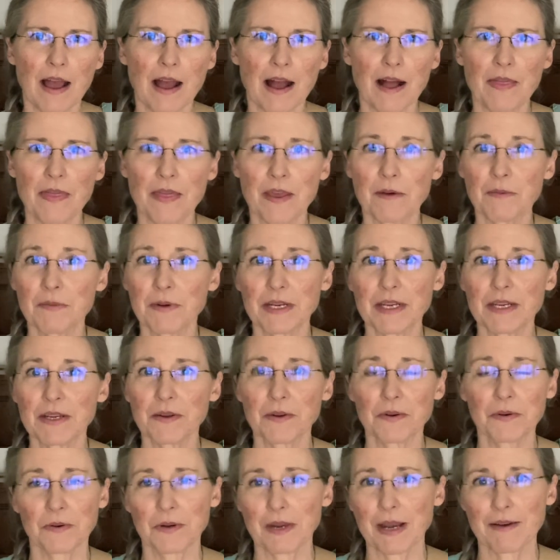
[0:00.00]
and then we
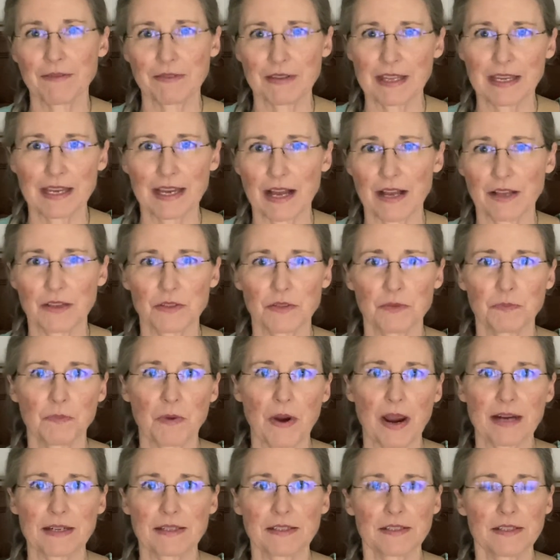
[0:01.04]
do everything else,
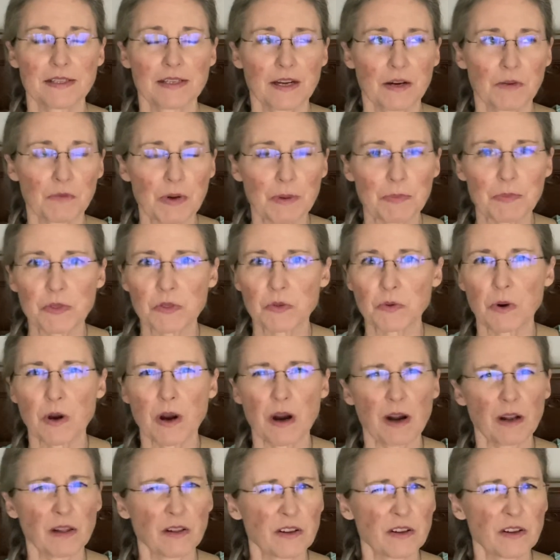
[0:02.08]
practicing our repertoire,